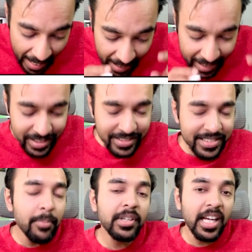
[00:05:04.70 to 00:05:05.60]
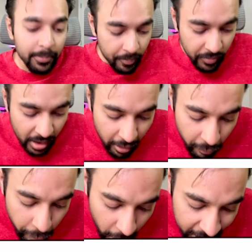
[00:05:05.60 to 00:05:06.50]
At the same time,
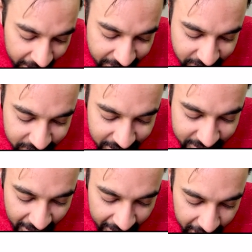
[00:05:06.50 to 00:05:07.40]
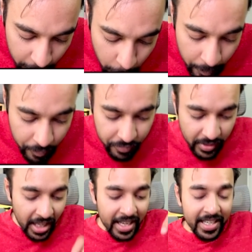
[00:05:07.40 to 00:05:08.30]
what is this telling you?
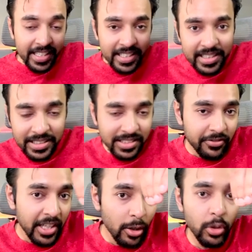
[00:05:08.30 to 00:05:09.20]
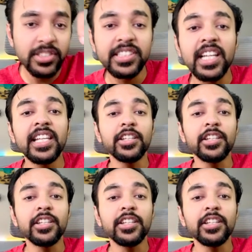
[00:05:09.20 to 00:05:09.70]
This window is telling